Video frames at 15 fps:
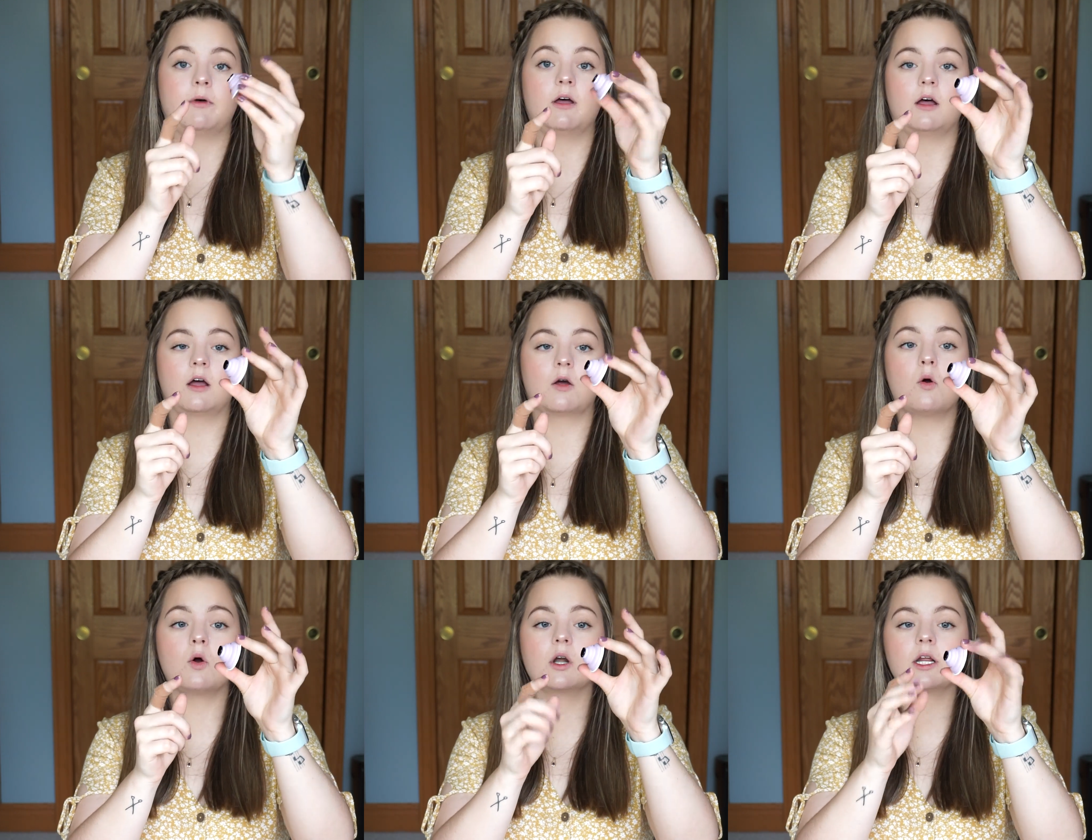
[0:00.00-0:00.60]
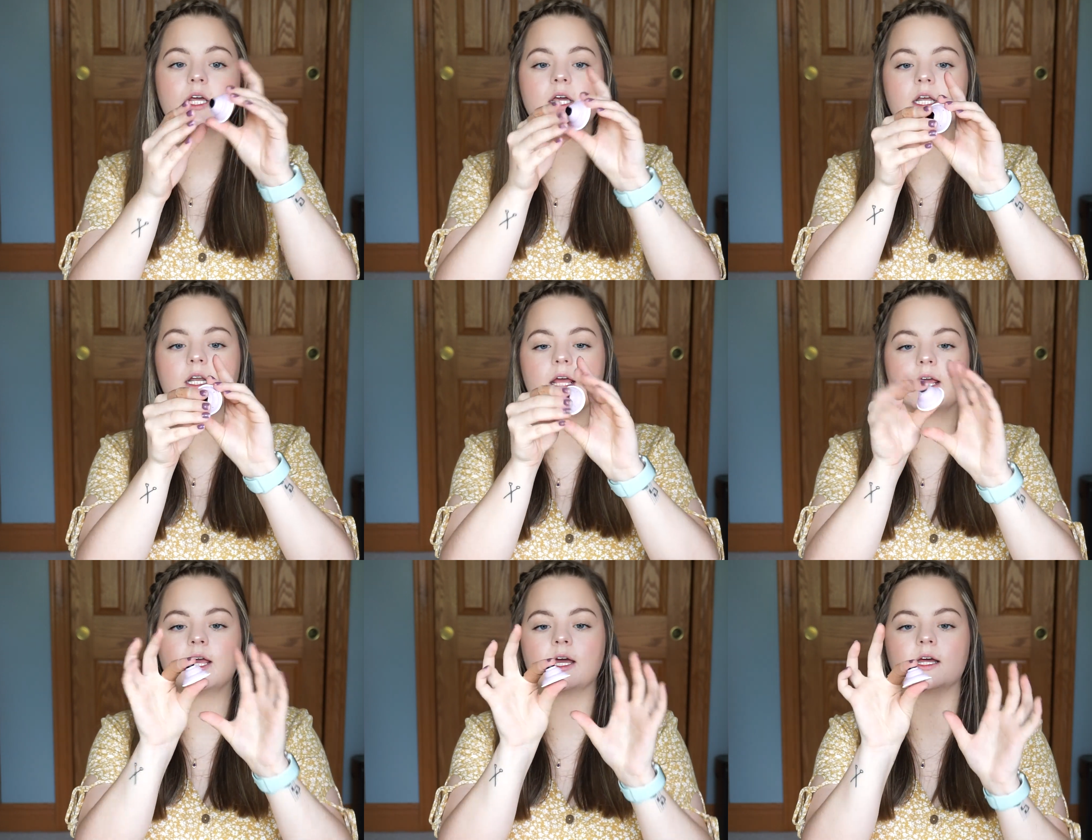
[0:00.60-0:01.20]
accordion
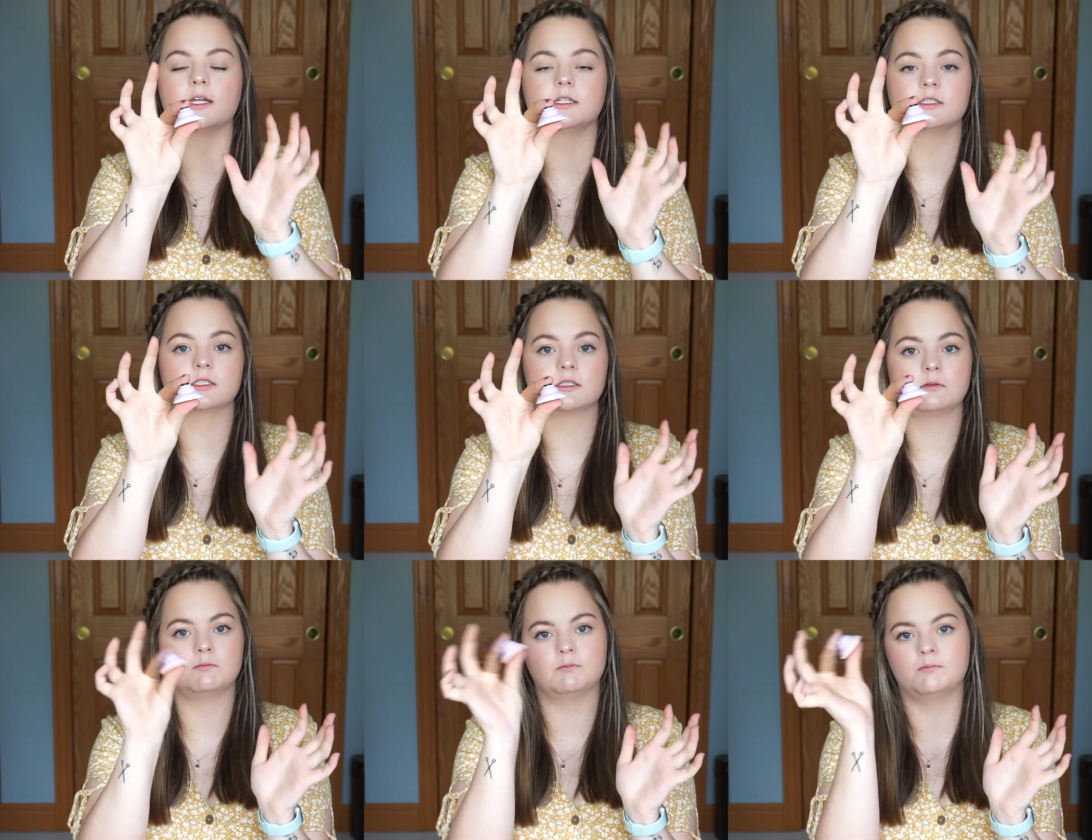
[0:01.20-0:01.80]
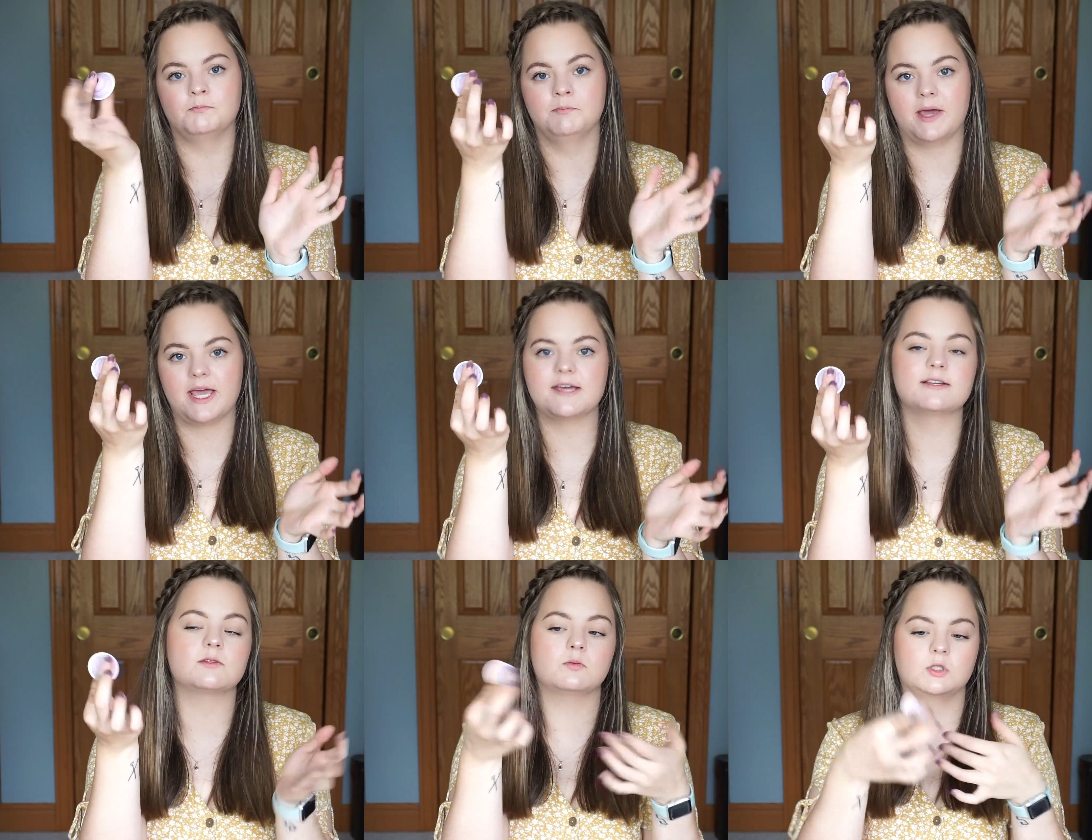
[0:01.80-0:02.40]
and
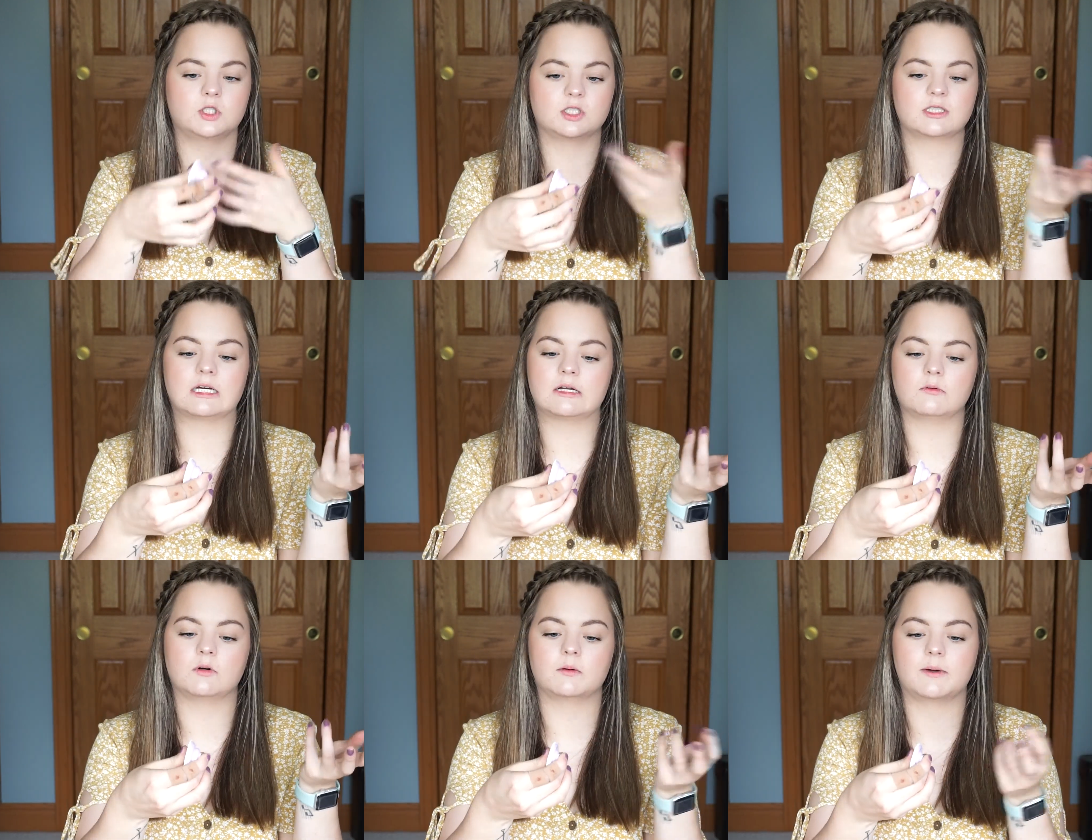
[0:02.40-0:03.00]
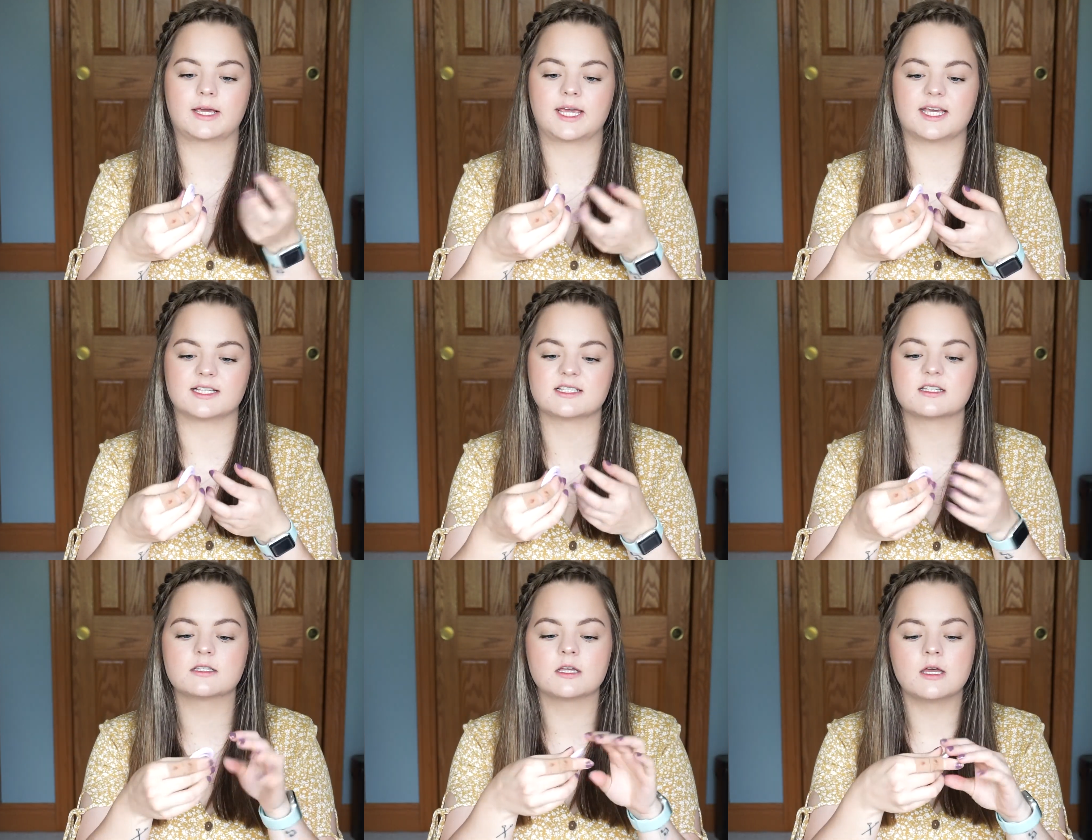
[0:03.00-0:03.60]
base, which is on one of my
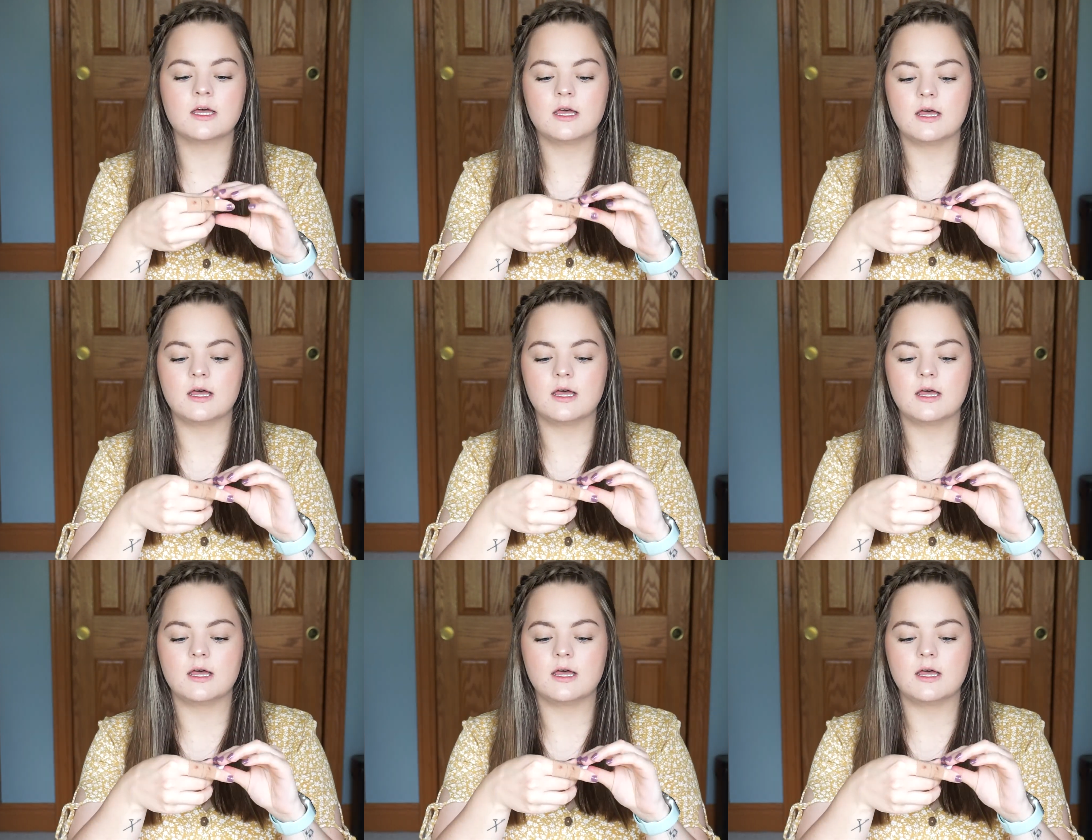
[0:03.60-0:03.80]
cases,